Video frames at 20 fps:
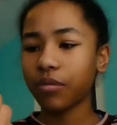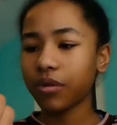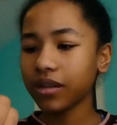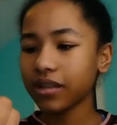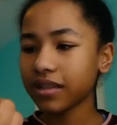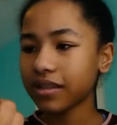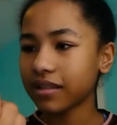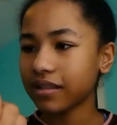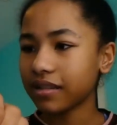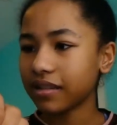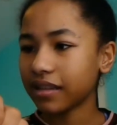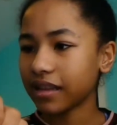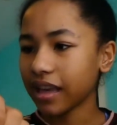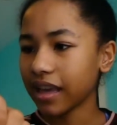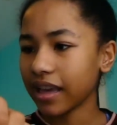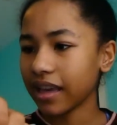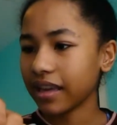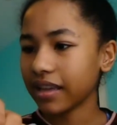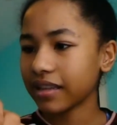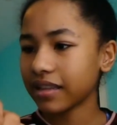What's
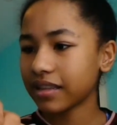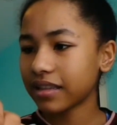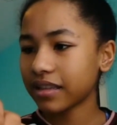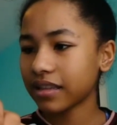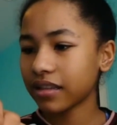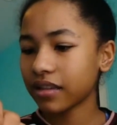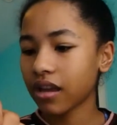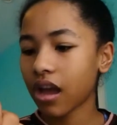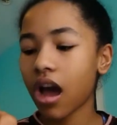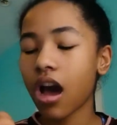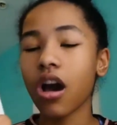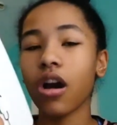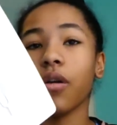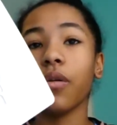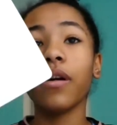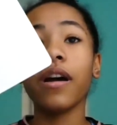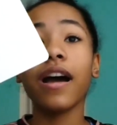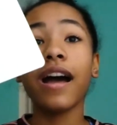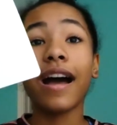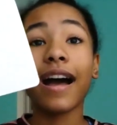this?
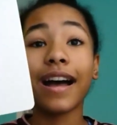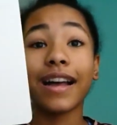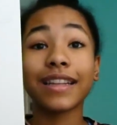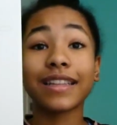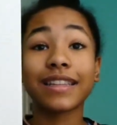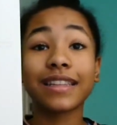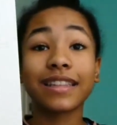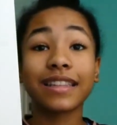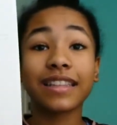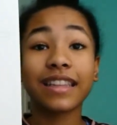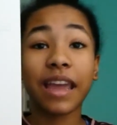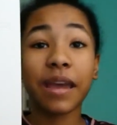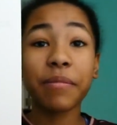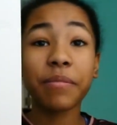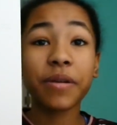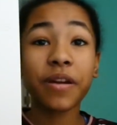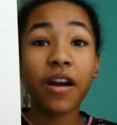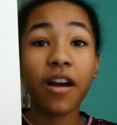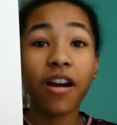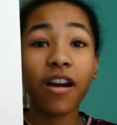Oh, a
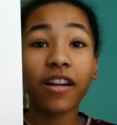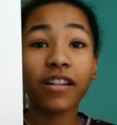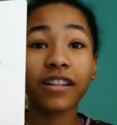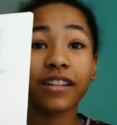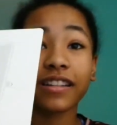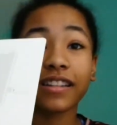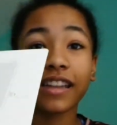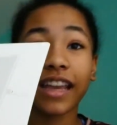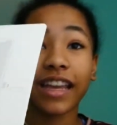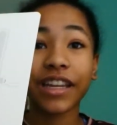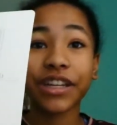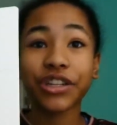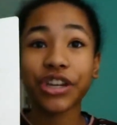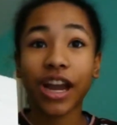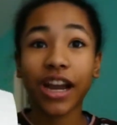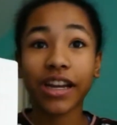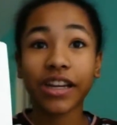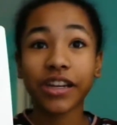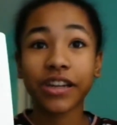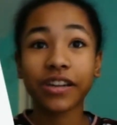SIM card like
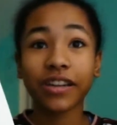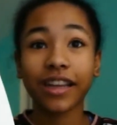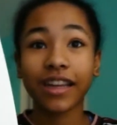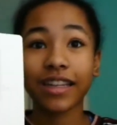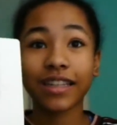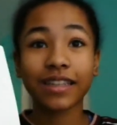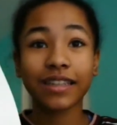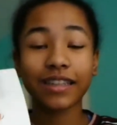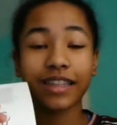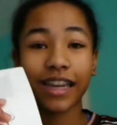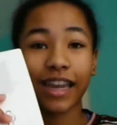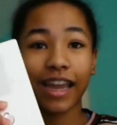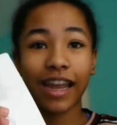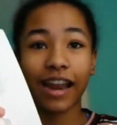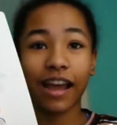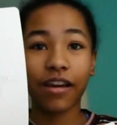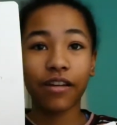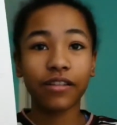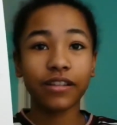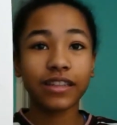ejector, like to
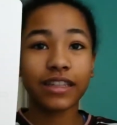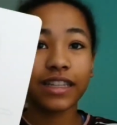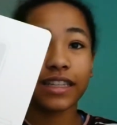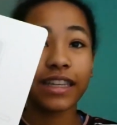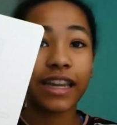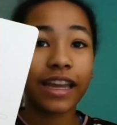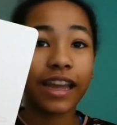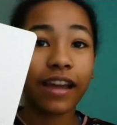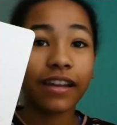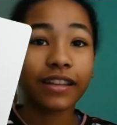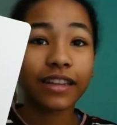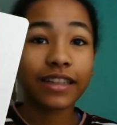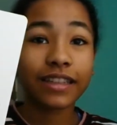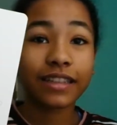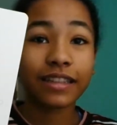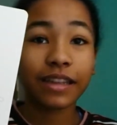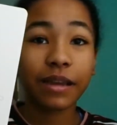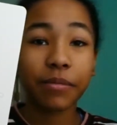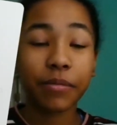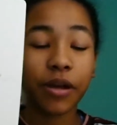get out, to take out the
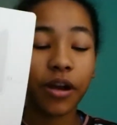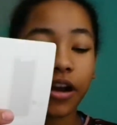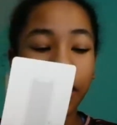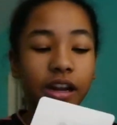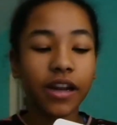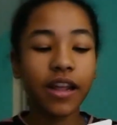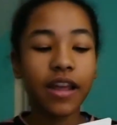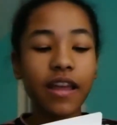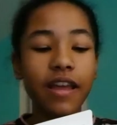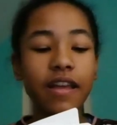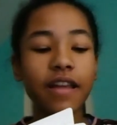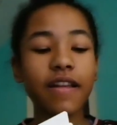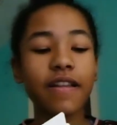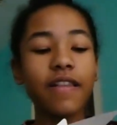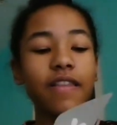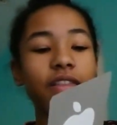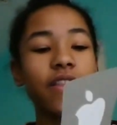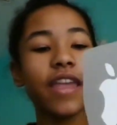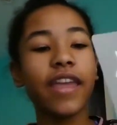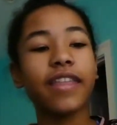SIM card.
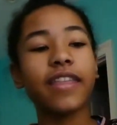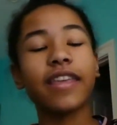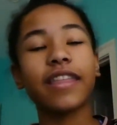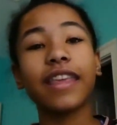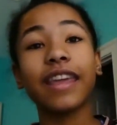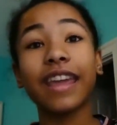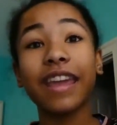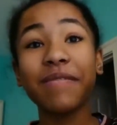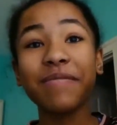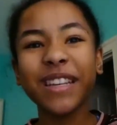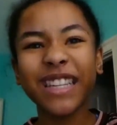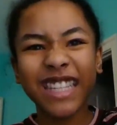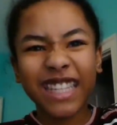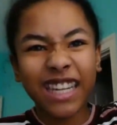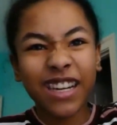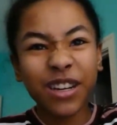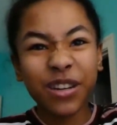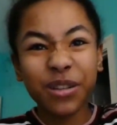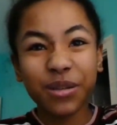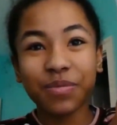And then they gave me
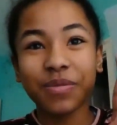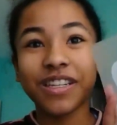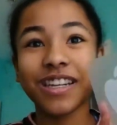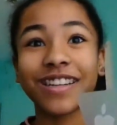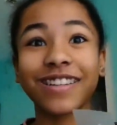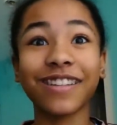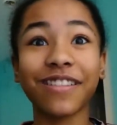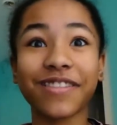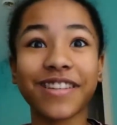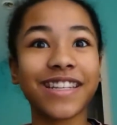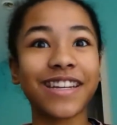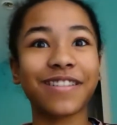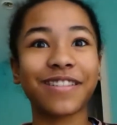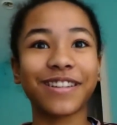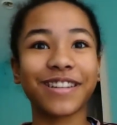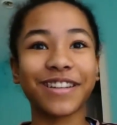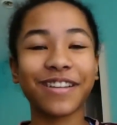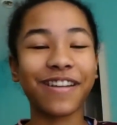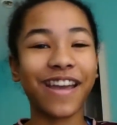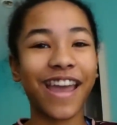stickers, which I love stickers.